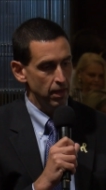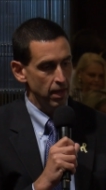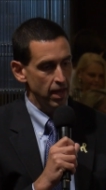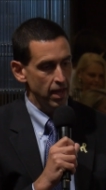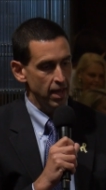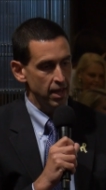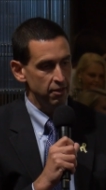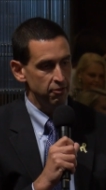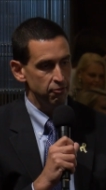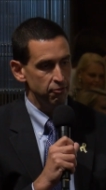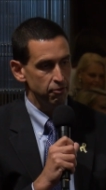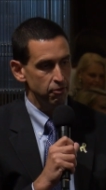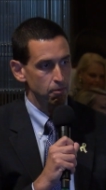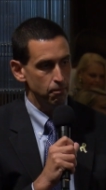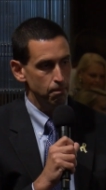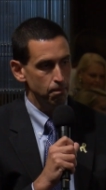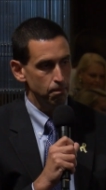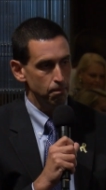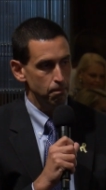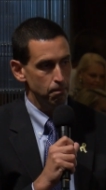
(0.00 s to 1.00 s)
And
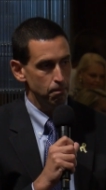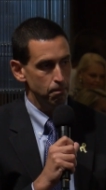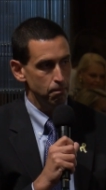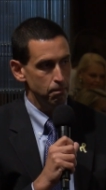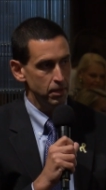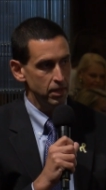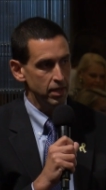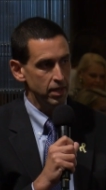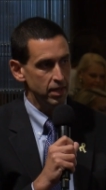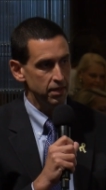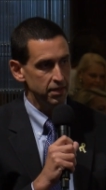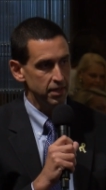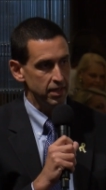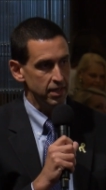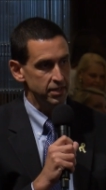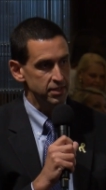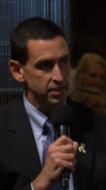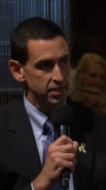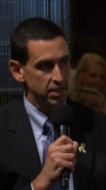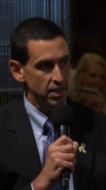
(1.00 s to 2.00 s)
being at the
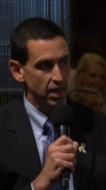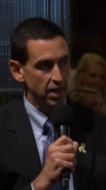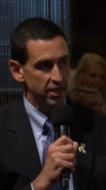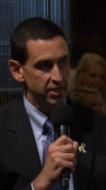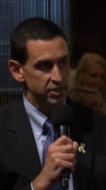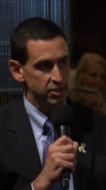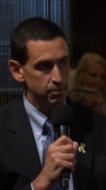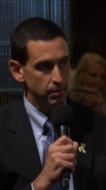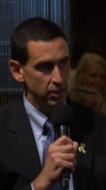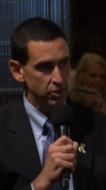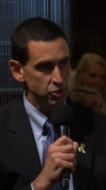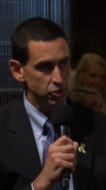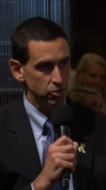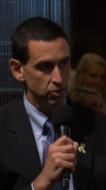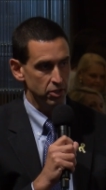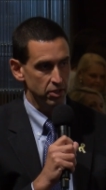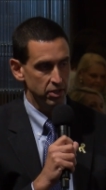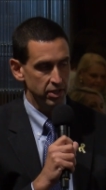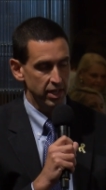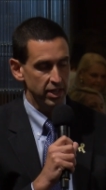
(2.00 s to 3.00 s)
NCI,
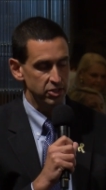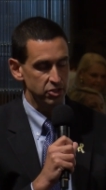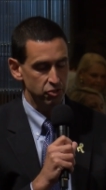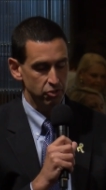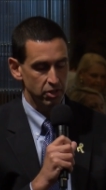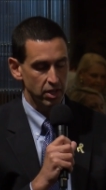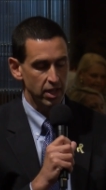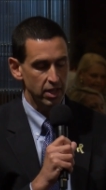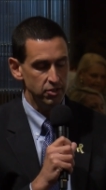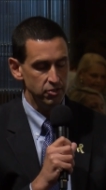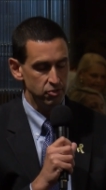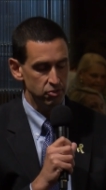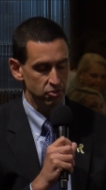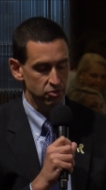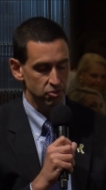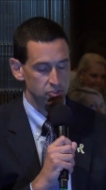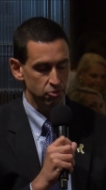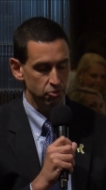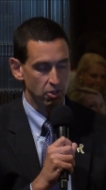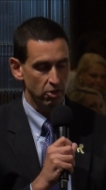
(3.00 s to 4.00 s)
especially the National Cancer
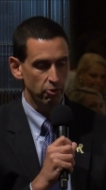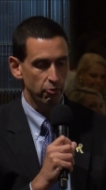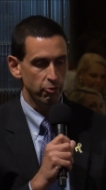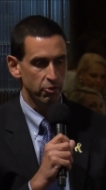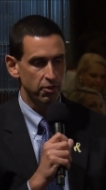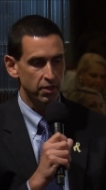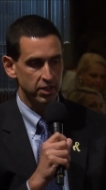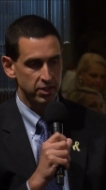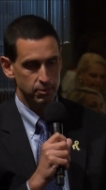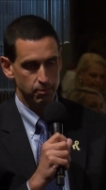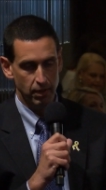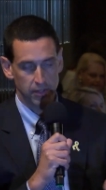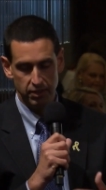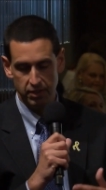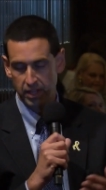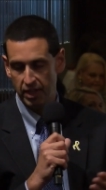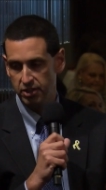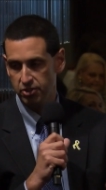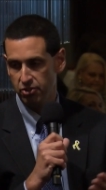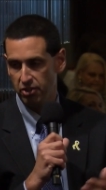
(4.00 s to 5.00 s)
Institute, everyone thinks about the
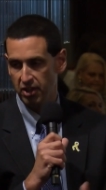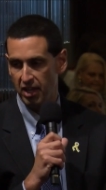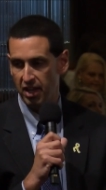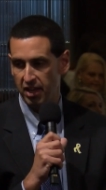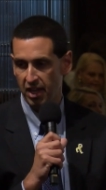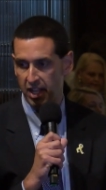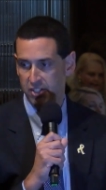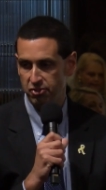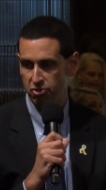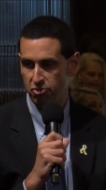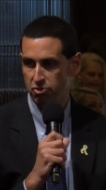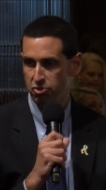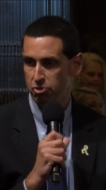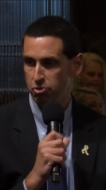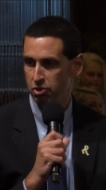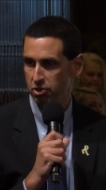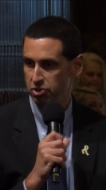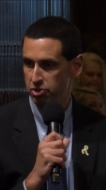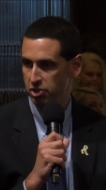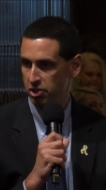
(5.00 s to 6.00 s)
National Cancer
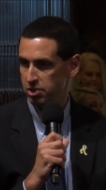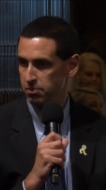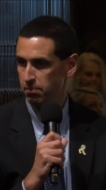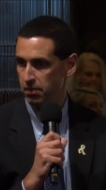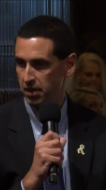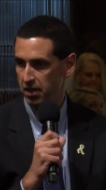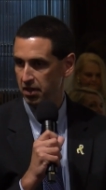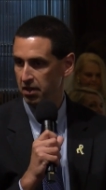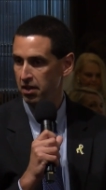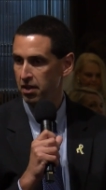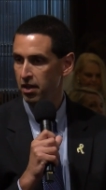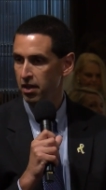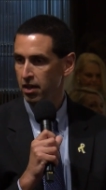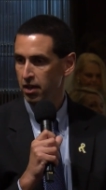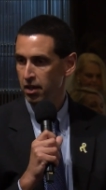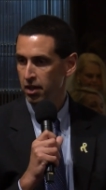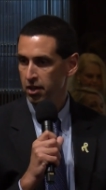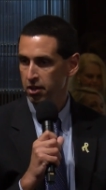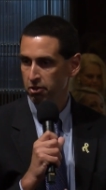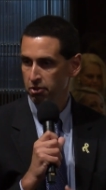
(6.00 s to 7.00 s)
Institute as just being
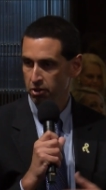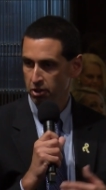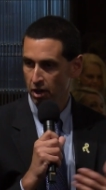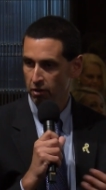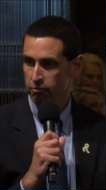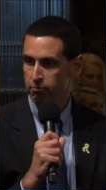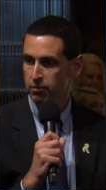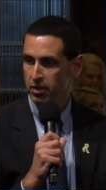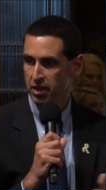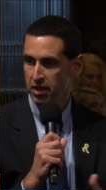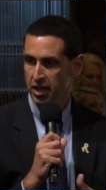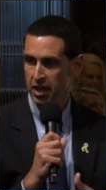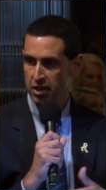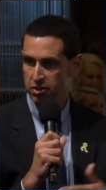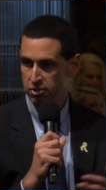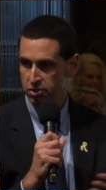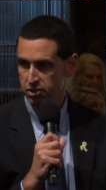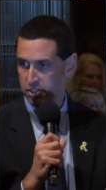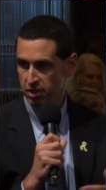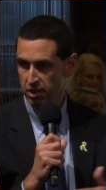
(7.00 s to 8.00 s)
the government
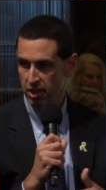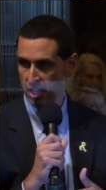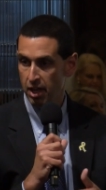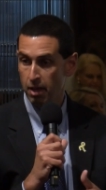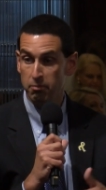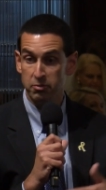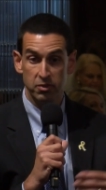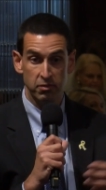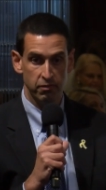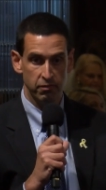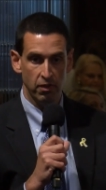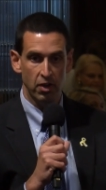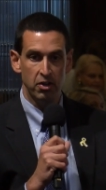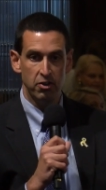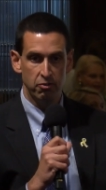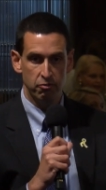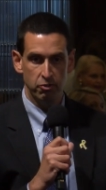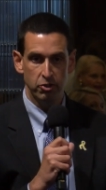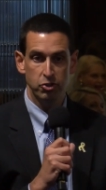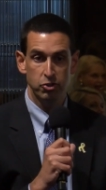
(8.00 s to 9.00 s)
agency that helps
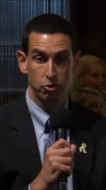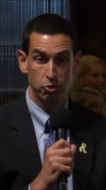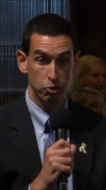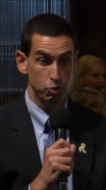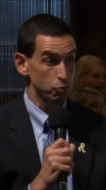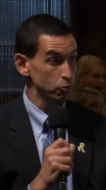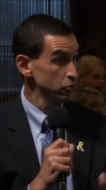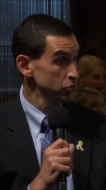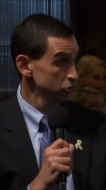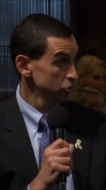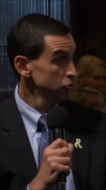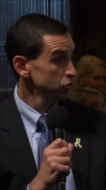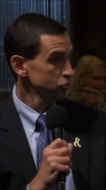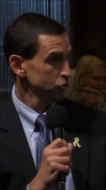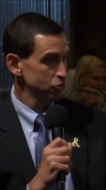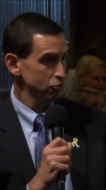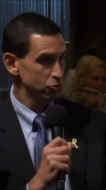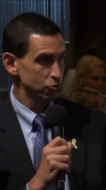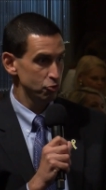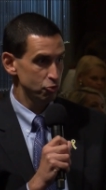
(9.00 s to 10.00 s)
fund research, which is
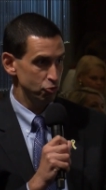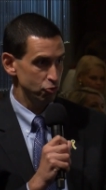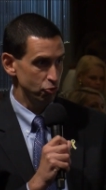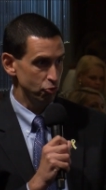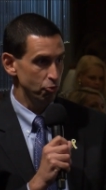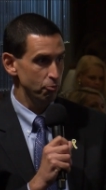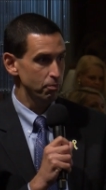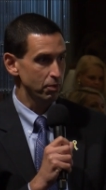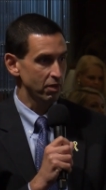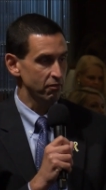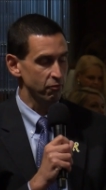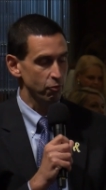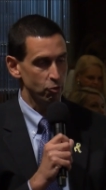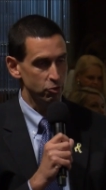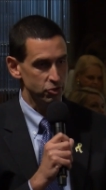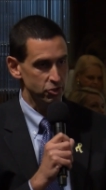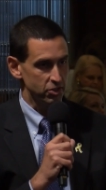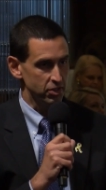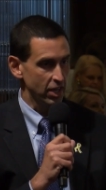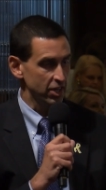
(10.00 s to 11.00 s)
true, but
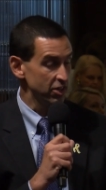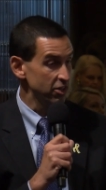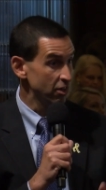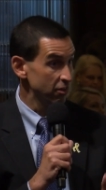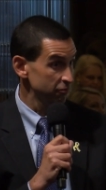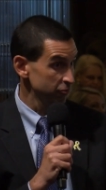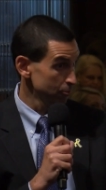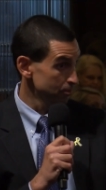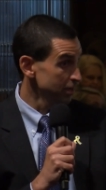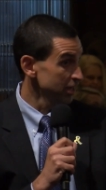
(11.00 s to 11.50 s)
unfortunately not enough for